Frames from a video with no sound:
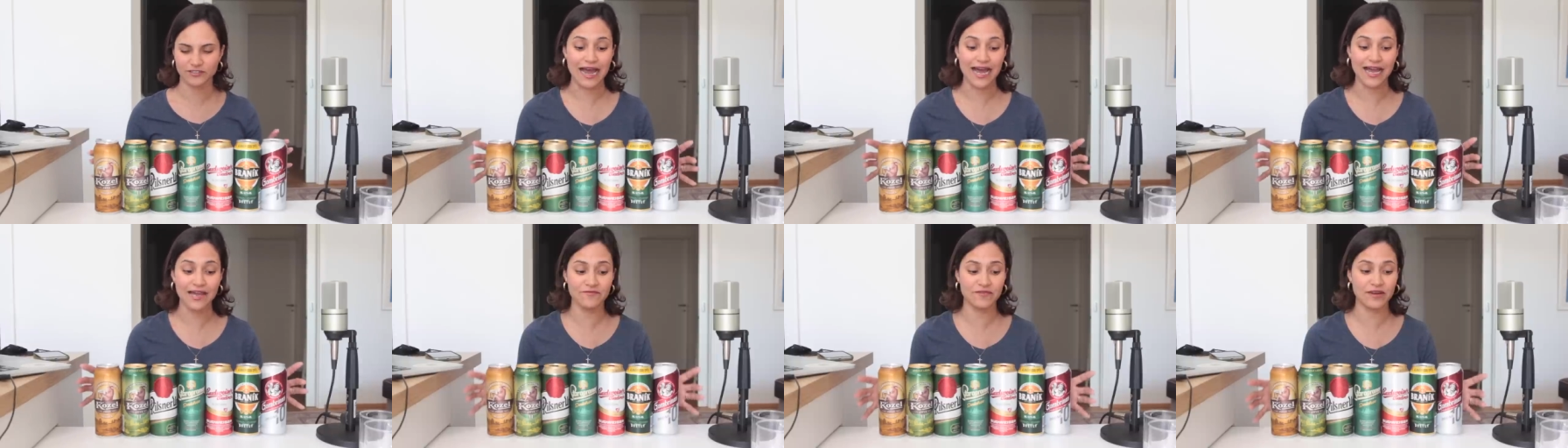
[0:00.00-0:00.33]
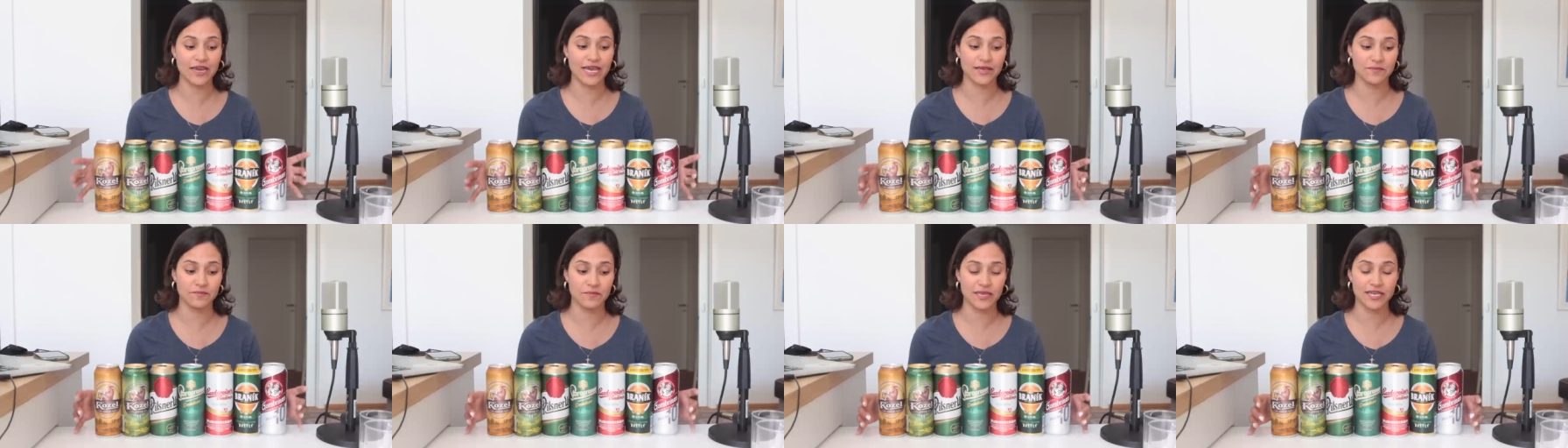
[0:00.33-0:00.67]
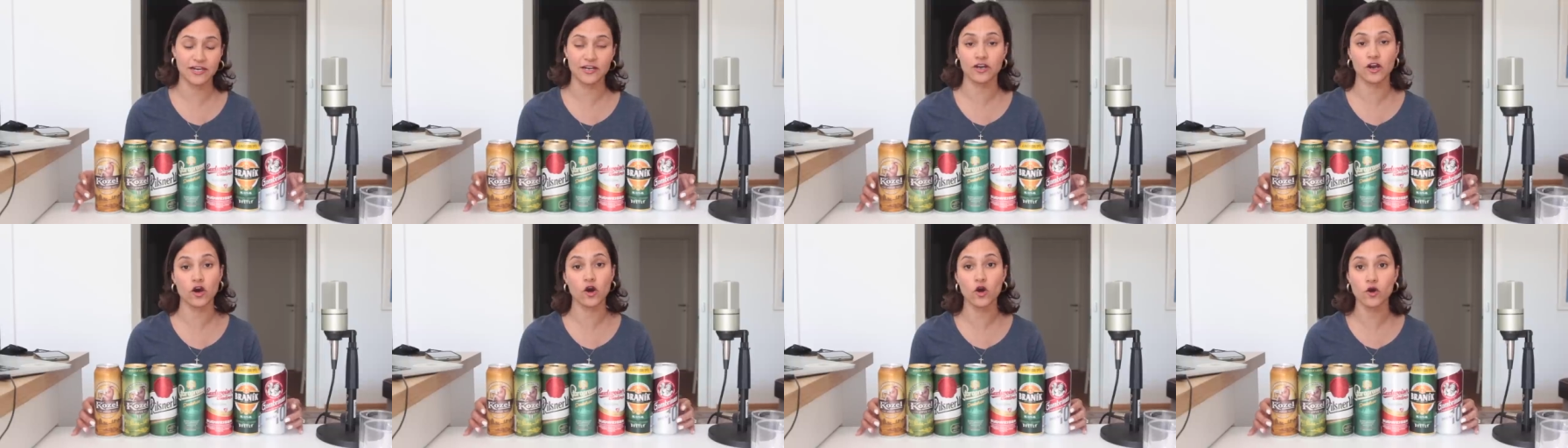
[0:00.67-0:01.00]
I've liked
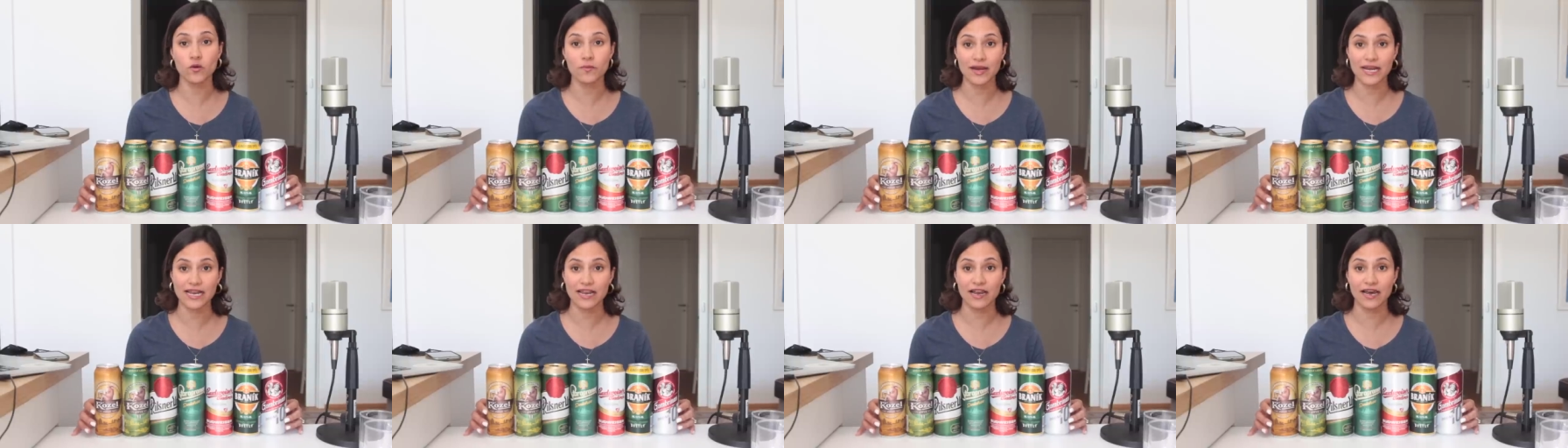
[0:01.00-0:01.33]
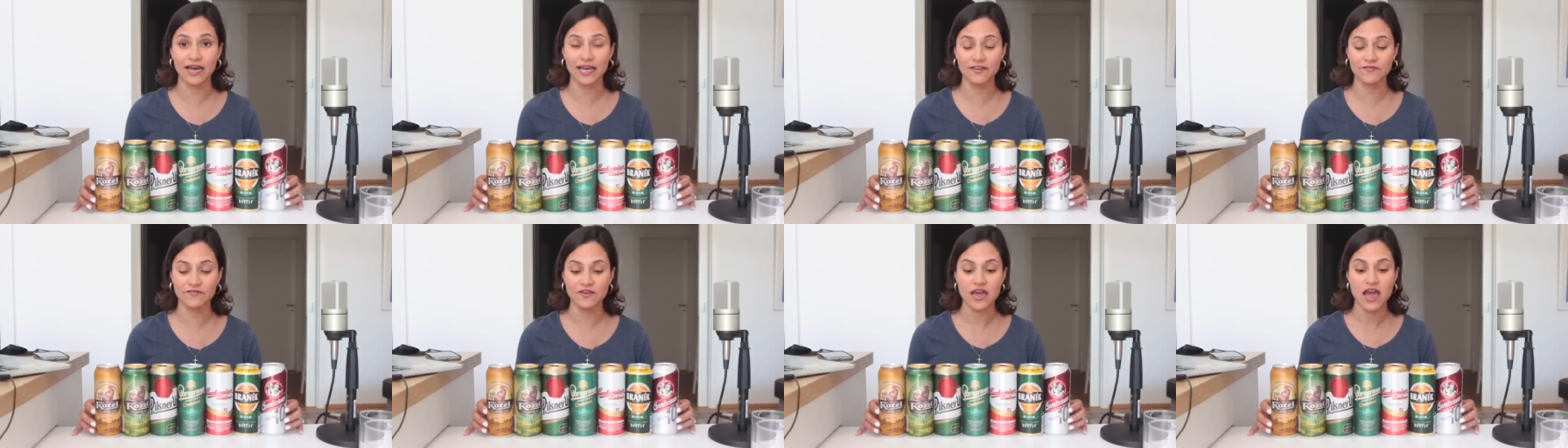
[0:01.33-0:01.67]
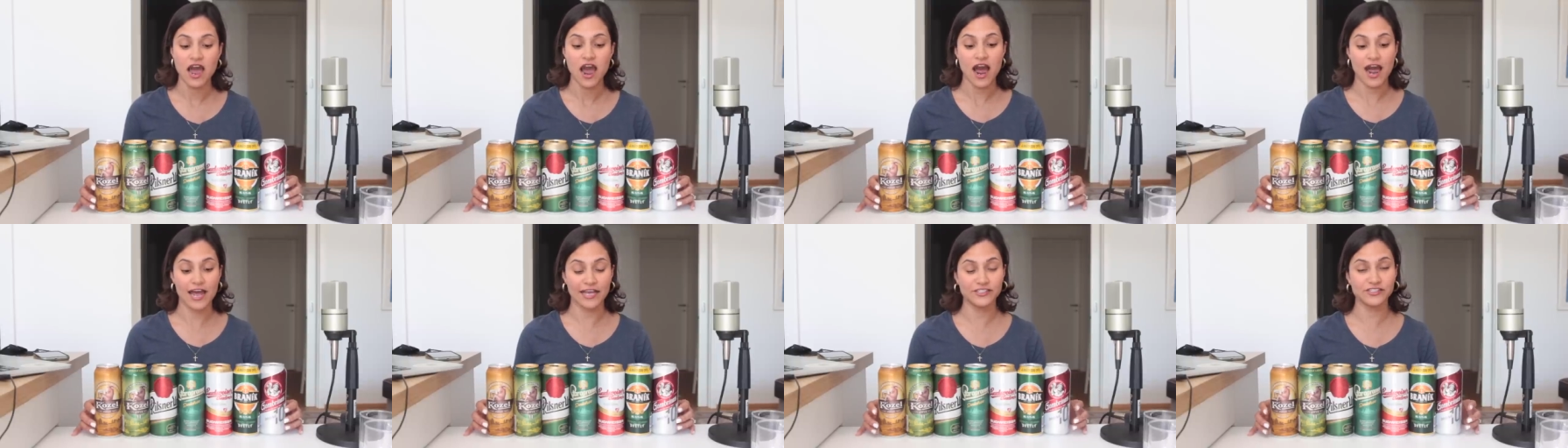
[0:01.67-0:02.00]
beer all my life.
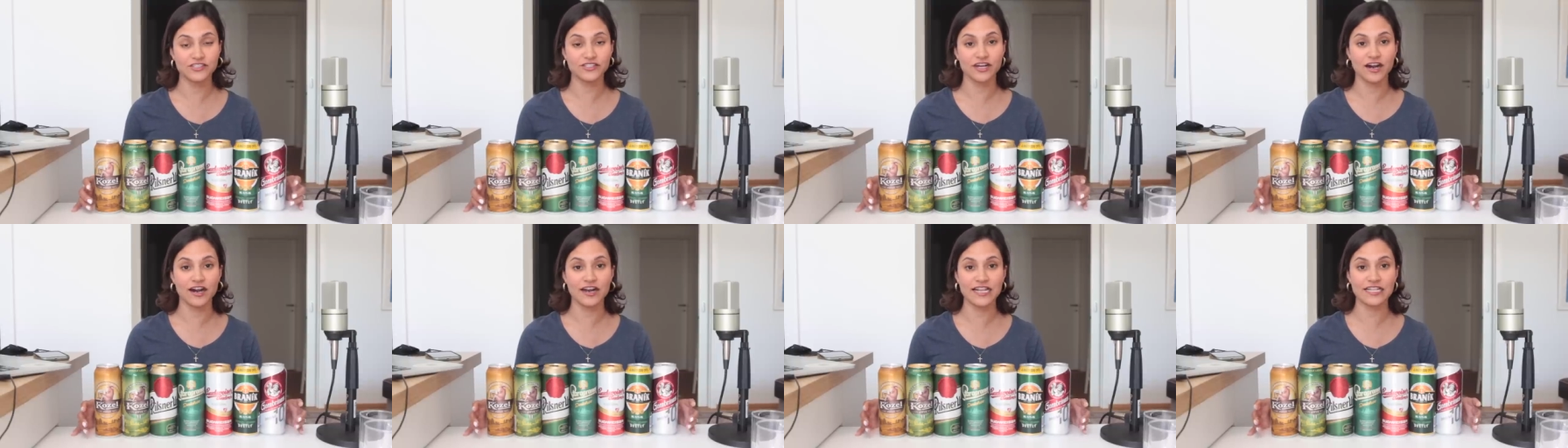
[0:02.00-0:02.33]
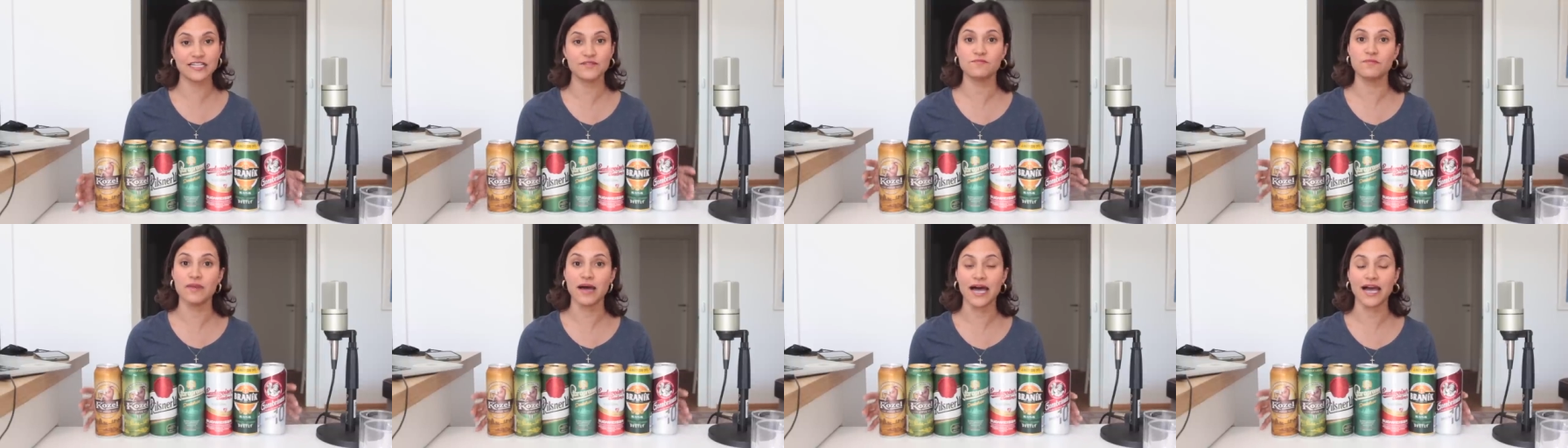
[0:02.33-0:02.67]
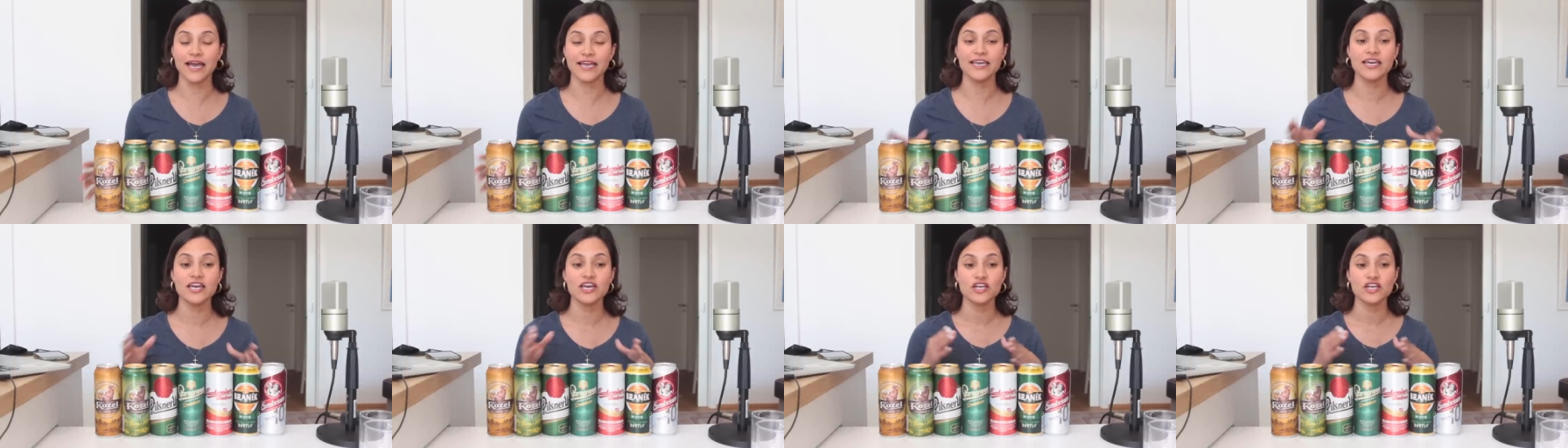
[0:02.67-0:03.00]
I started by